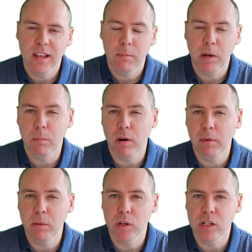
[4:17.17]
But you're
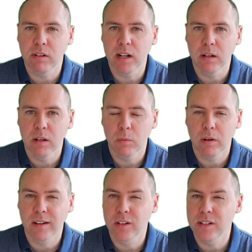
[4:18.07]
probably wondering, well,
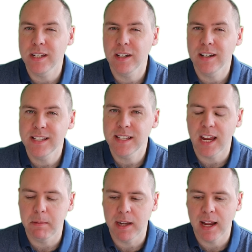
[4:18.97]
does it do the
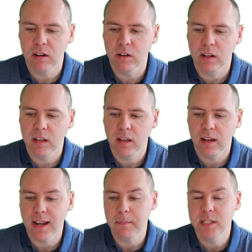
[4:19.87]
same in Outlook?
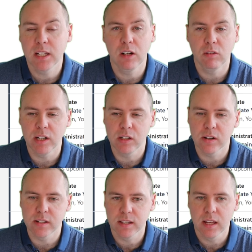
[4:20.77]
And absolutely
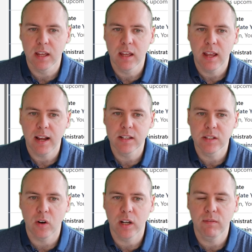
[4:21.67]
does.
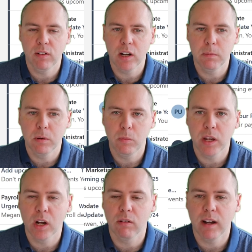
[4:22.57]
Inside of Loop, we
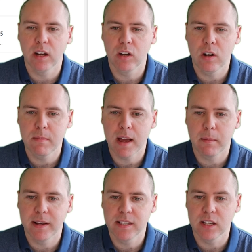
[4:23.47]
can create a new mail
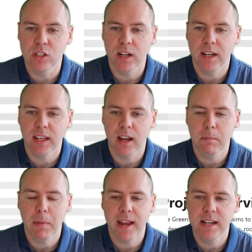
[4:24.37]
message and again
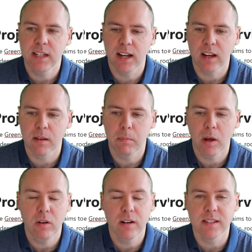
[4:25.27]
paste in our
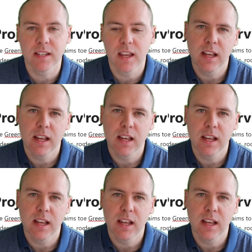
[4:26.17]
component.